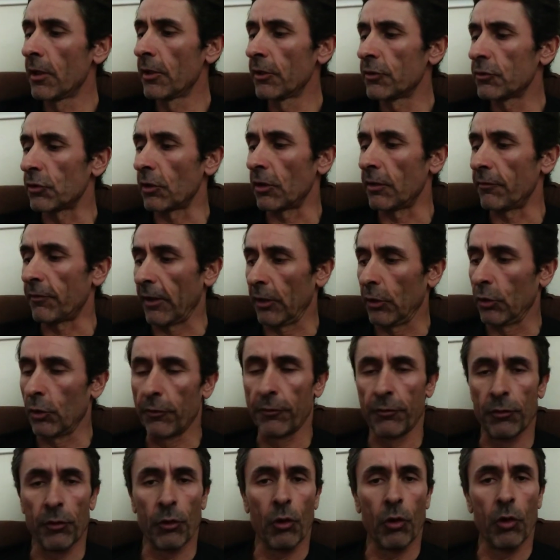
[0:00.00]
So if I go
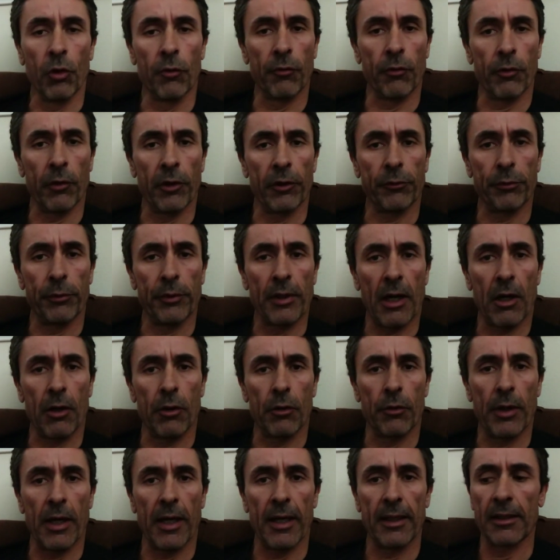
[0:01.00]
for over a 3
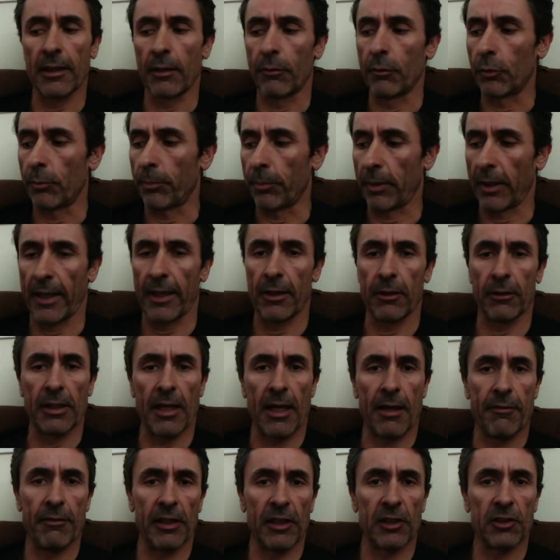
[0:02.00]
hour ride, I will plan on
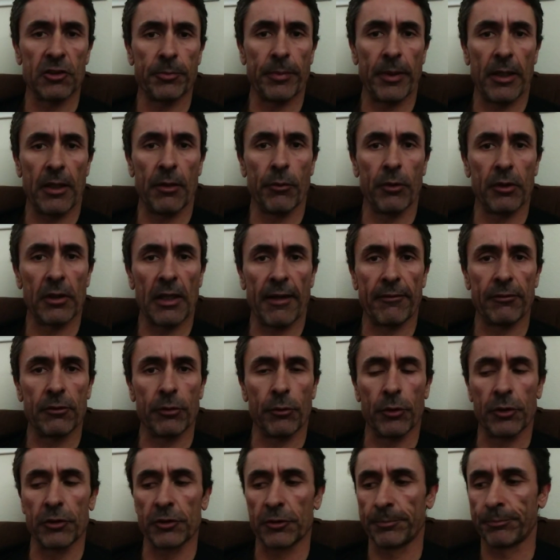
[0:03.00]
having a spare one
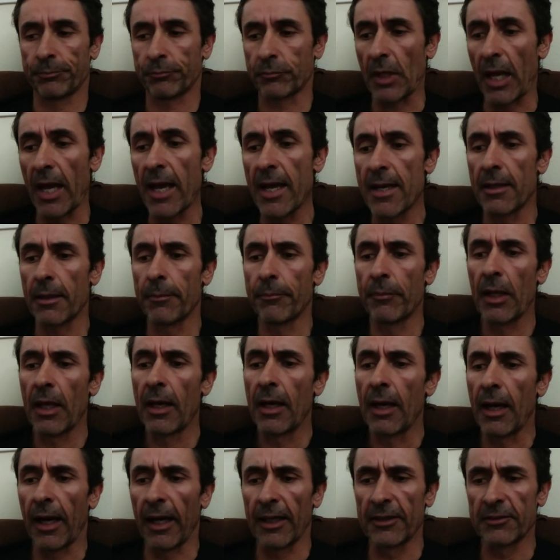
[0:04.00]
afterwards. And
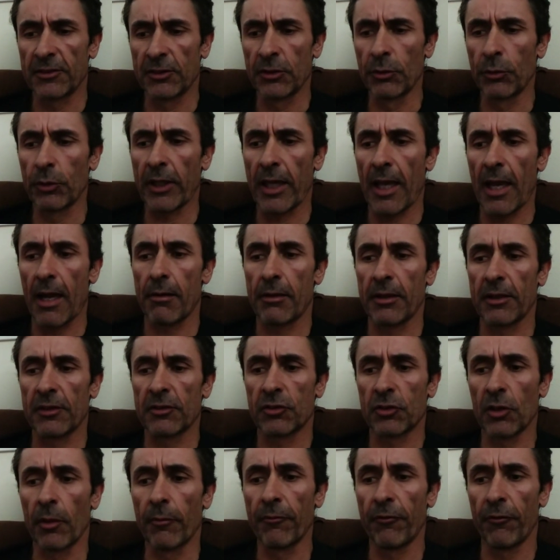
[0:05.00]
I still carry
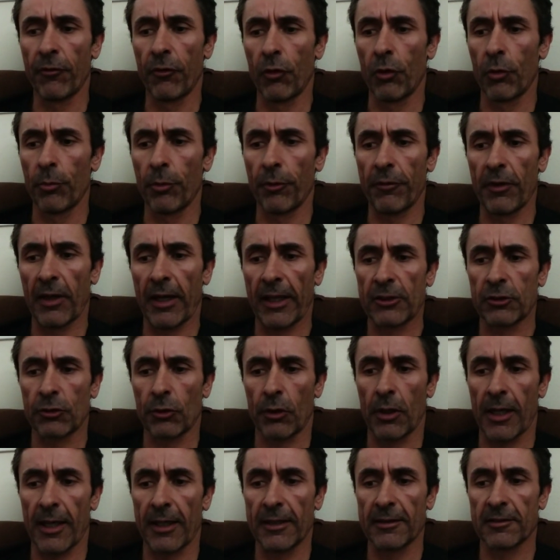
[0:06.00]
some form of
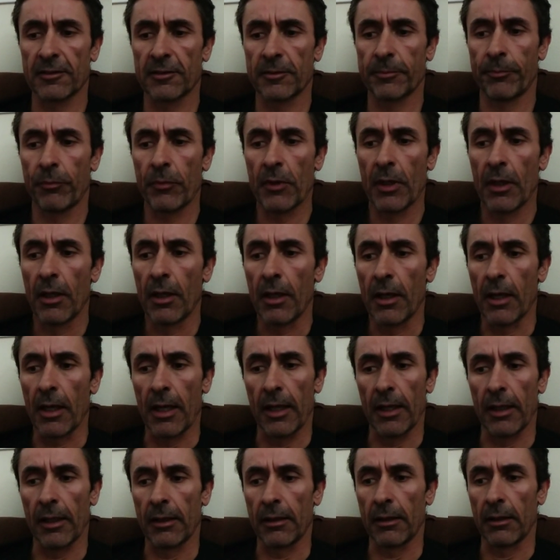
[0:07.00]
electrolytes
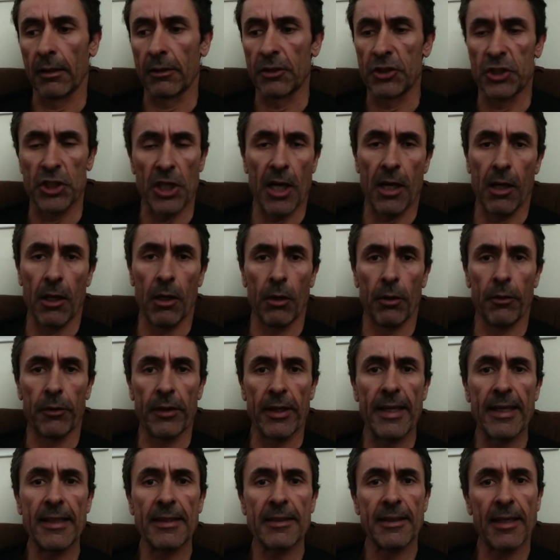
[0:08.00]
and gel
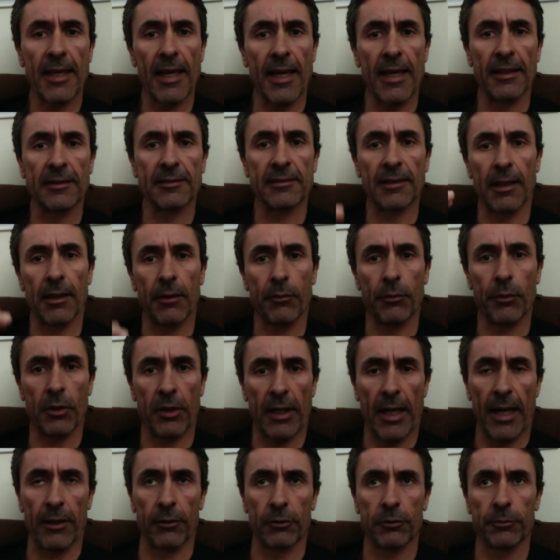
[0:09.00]
in case I
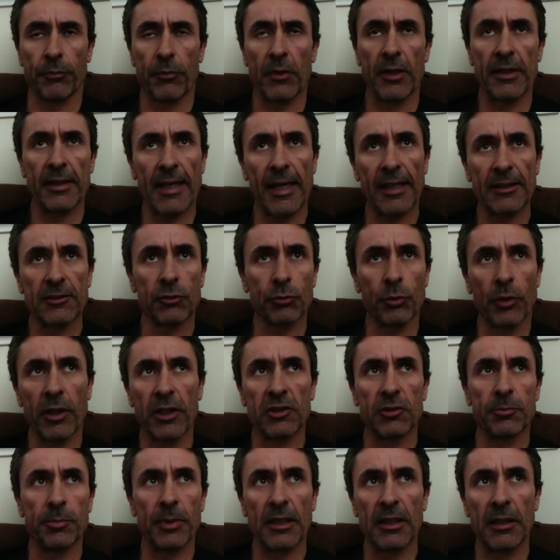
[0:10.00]
run out. That's what
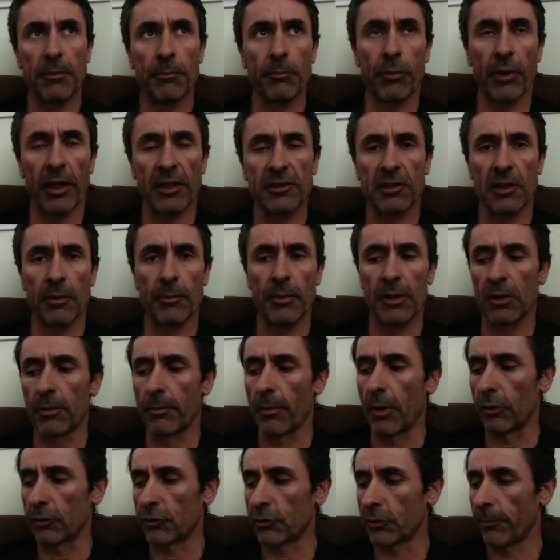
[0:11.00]
has been impressing me the
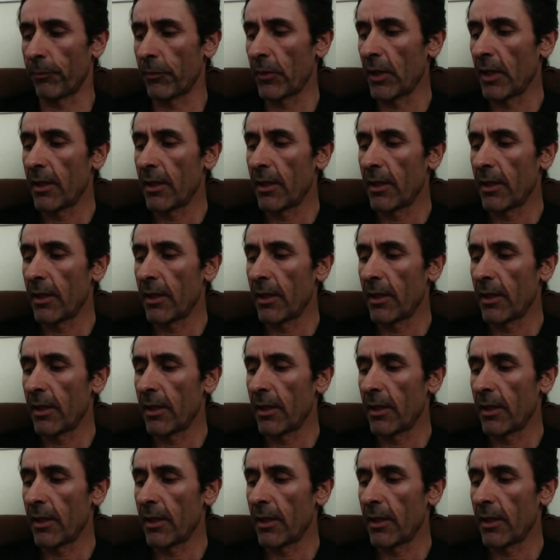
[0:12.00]
most.